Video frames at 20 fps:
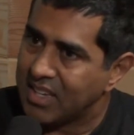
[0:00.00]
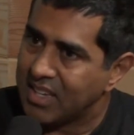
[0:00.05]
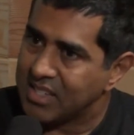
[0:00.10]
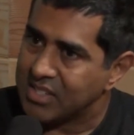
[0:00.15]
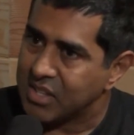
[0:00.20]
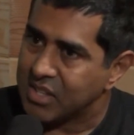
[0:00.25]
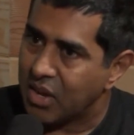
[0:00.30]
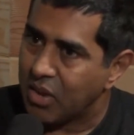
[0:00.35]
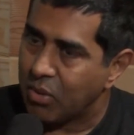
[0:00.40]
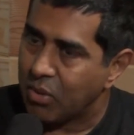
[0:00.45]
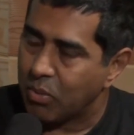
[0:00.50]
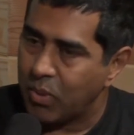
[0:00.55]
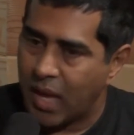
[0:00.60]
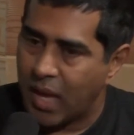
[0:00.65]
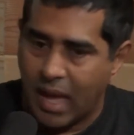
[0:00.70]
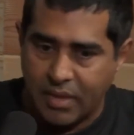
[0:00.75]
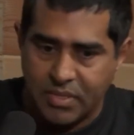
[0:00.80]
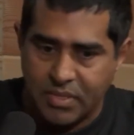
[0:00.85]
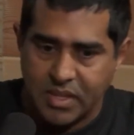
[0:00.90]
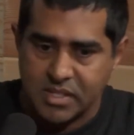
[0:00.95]
So we
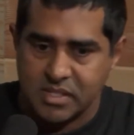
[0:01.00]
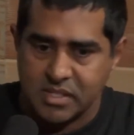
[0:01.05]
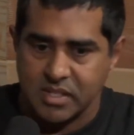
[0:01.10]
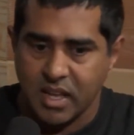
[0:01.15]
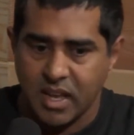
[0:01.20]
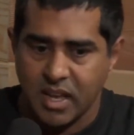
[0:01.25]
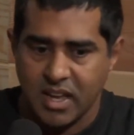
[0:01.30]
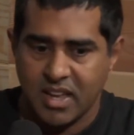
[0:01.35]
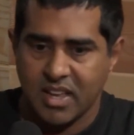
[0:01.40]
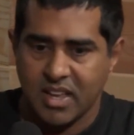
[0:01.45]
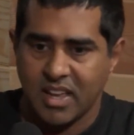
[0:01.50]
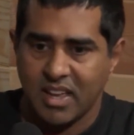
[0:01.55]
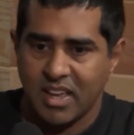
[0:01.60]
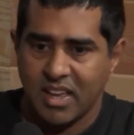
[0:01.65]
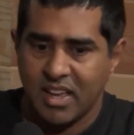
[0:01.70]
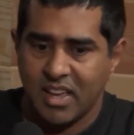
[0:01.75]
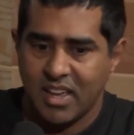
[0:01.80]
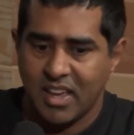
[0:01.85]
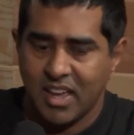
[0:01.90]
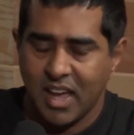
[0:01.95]
had this it
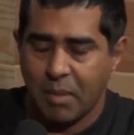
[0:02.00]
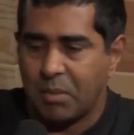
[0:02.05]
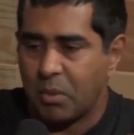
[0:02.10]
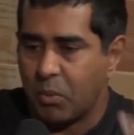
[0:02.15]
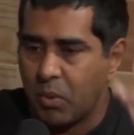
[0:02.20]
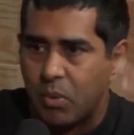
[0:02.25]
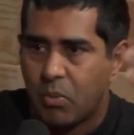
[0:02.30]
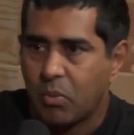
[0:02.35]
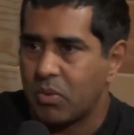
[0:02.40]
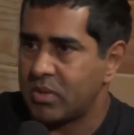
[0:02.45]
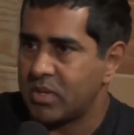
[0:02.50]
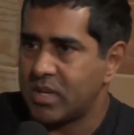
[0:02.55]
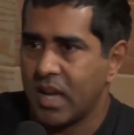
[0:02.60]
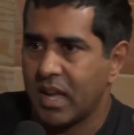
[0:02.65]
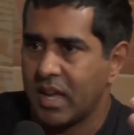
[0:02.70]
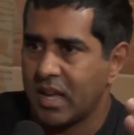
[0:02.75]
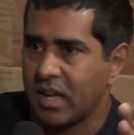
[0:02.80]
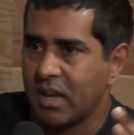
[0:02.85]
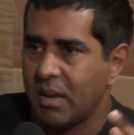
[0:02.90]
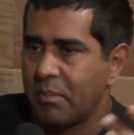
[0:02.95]

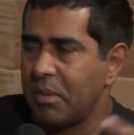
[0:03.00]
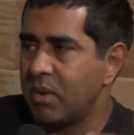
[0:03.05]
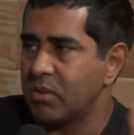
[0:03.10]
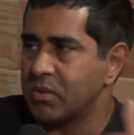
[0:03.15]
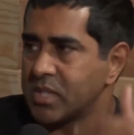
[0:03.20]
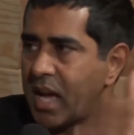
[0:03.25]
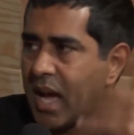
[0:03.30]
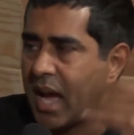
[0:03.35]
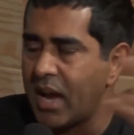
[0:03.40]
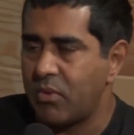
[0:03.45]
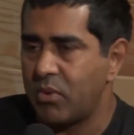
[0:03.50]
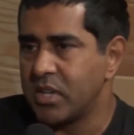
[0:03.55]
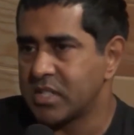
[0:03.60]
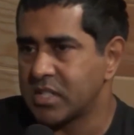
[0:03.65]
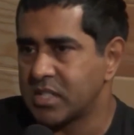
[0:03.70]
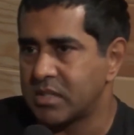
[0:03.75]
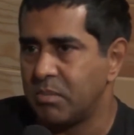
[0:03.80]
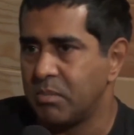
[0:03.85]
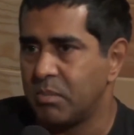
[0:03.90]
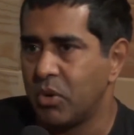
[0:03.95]
was a high
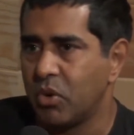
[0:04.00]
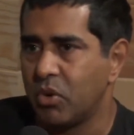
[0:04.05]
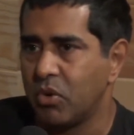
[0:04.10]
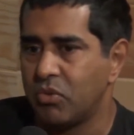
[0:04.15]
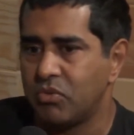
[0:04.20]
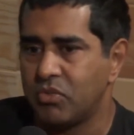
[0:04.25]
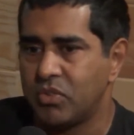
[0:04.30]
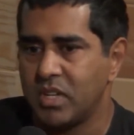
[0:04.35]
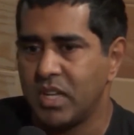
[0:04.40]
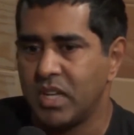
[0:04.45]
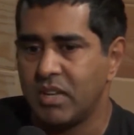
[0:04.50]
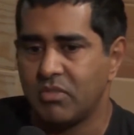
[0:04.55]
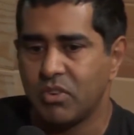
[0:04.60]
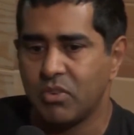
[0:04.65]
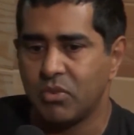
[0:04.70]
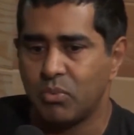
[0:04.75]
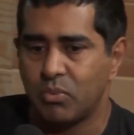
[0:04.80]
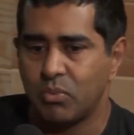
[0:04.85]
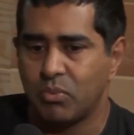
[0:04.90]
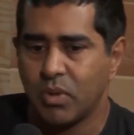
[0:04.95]
risk move to
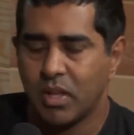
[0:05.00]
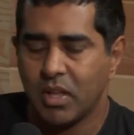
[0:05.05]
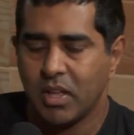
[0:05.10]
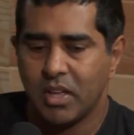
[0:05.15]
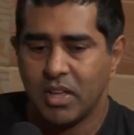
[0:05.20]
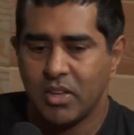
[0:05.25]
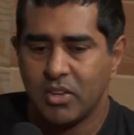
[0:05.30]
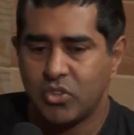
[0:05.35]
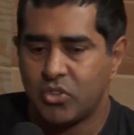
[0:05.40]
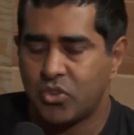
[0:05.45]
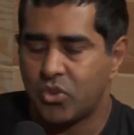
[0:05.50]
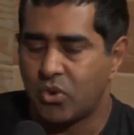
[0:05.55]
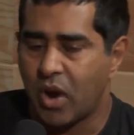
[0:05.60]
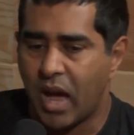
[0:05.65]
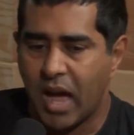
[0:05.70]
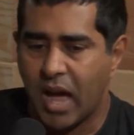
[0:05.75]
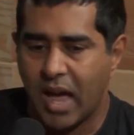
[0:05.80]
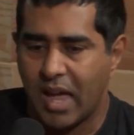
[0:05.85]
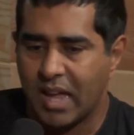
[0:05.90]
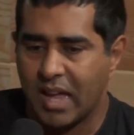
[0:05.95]
even
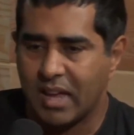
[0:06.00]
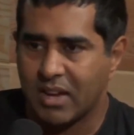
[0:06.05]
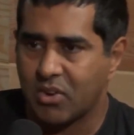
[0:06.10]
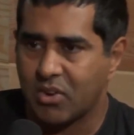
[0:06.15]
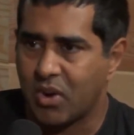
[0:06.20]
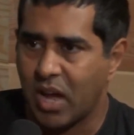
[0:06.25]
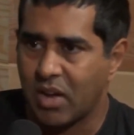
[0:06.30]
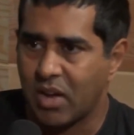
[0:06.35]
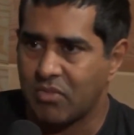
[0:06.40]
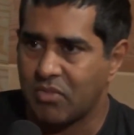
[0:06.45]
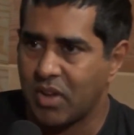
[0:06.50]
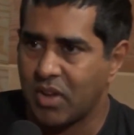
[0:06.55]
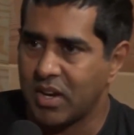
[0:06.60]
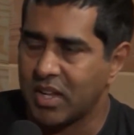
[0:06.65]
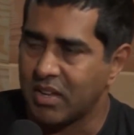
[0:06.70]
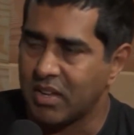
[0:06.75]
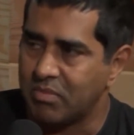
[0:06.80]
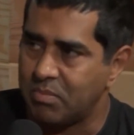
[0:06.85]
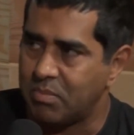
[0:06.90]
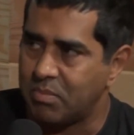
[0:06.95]
try
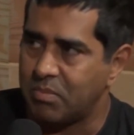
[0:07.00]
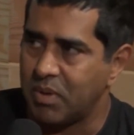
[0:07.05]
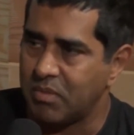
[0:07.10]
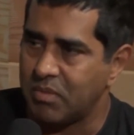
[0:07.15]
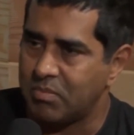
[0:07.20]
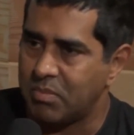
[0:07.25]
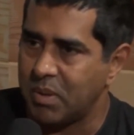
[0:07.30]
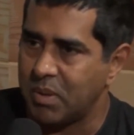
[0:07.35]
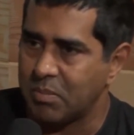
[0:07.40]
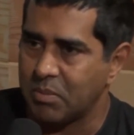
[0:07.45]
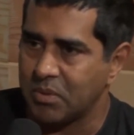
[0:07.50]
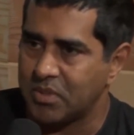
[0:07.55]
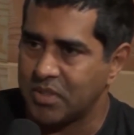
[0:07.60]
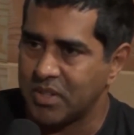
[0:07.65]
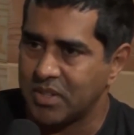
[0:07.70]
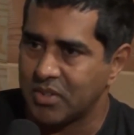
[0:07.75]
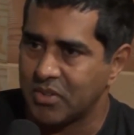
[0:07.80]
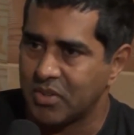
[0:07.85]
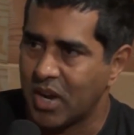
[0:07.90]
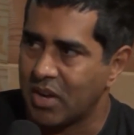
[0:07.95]
crowdfunding. If people
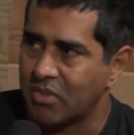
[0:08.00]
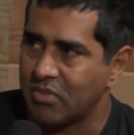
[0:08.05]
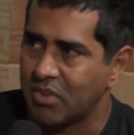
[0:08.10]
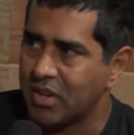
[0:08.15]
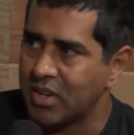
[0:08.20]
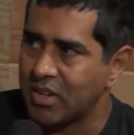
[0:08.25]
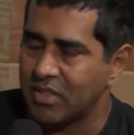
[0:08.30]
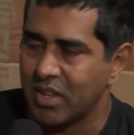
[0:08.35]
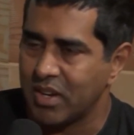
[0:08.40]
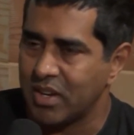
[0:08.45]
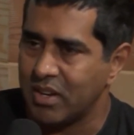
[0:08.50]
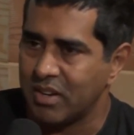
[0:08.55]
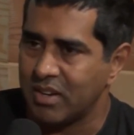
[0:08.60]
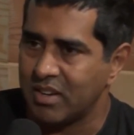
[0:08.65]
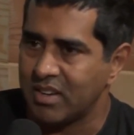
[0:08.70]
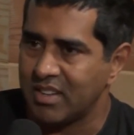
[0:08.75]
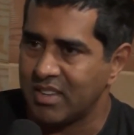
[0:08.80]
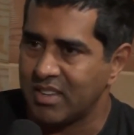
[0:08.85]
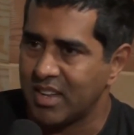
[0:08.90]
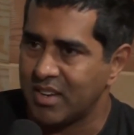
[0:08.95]
didn't crowdfund it,
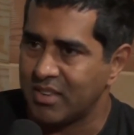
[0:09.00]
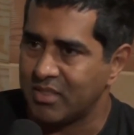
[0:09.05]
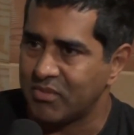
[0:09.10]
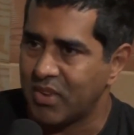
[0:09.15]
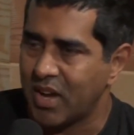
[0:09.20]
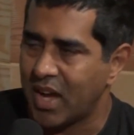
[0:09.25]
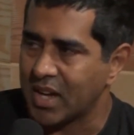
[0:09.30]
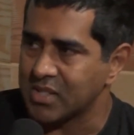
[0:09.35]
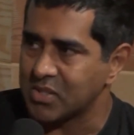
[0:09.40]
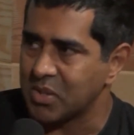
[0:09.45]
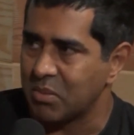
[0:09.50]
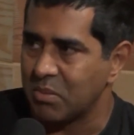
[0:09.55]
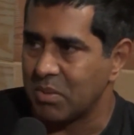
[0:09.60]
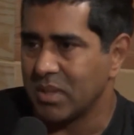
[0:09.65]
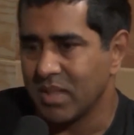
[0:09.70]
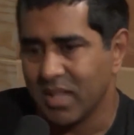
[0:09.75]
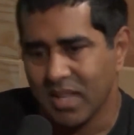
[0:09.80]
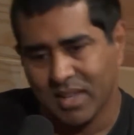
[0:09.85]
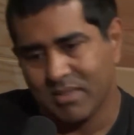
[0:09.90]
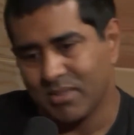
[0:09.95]
then Fox would have
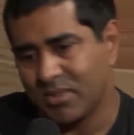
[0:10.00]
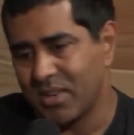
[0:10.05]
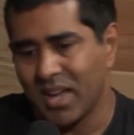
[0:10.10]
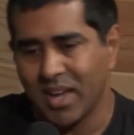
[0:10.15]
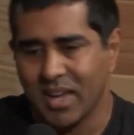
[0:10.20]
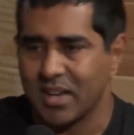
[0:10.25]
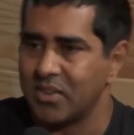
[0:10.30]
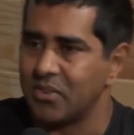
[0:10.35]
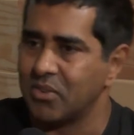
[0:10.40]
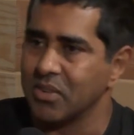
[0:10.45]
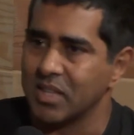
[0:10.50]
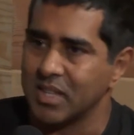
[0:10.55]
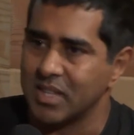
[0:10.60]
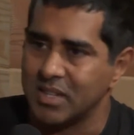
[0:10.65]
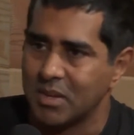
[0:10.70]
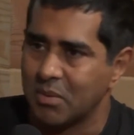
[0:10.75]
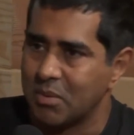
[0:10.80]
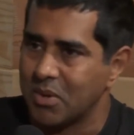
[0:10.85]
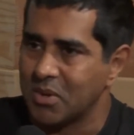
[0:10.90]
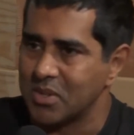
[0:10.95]
been like, we're not going to release.
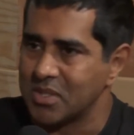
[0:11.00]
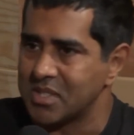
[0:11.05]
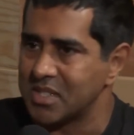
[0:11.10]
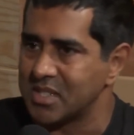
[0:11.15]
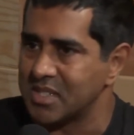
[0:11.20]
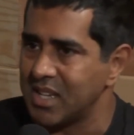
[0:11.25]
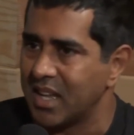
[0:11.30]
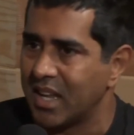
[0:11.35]
Nobody wants to see it.